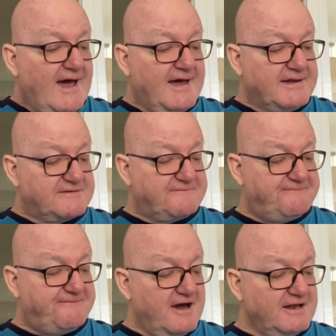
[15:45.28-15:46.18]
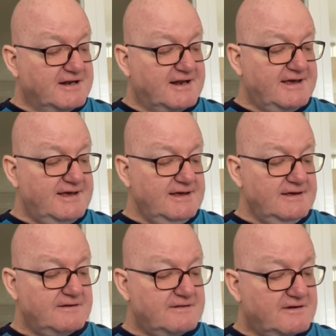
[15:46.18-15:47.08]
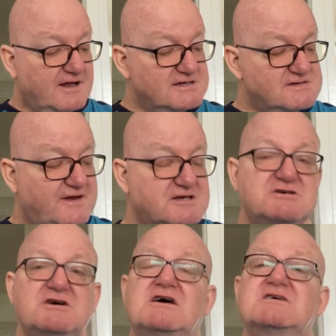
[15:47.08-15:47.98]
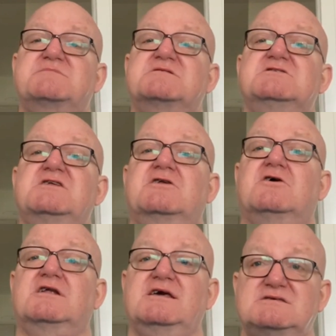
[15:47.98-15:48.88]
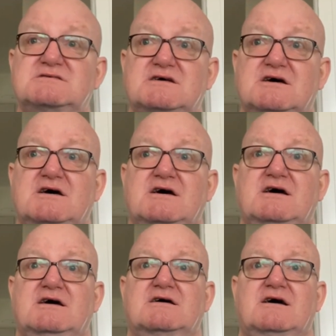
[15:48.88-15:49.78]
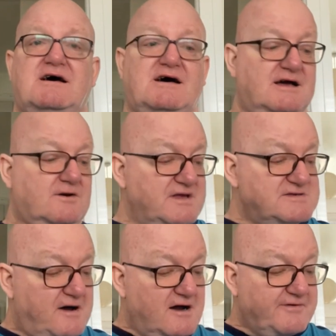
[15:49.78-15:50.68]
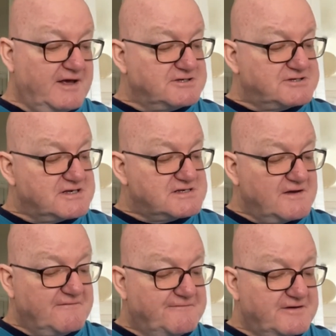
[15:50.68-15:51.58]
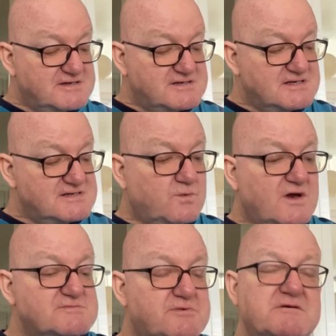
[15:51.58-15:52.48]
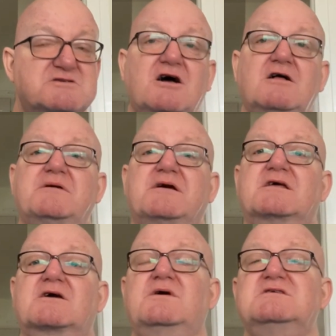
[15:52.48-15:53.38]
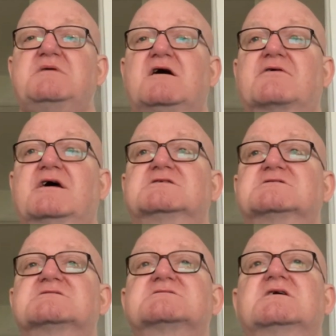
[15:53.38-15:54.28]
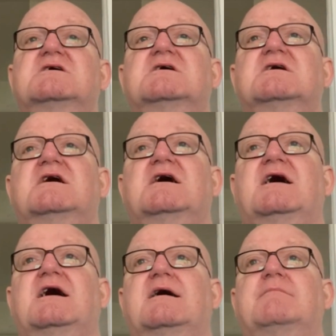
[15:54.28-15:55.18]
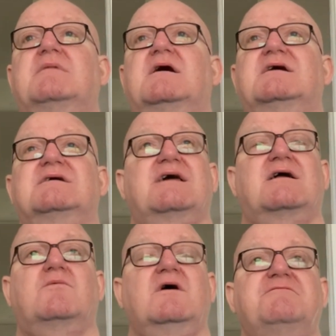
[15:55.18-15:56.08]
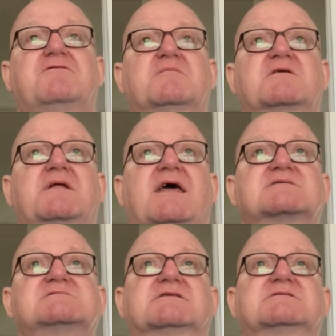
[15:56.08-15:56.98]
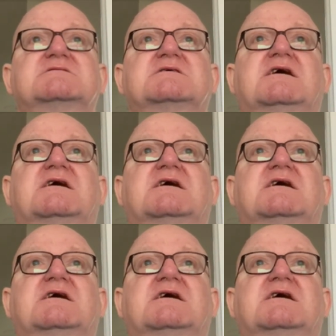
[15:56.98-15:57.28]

And finally, the last fixture, last but certainly not least, Queen's Park Rangers versus West Bromwich Albion. And Queen's Park Rangers, their away form has been excellent.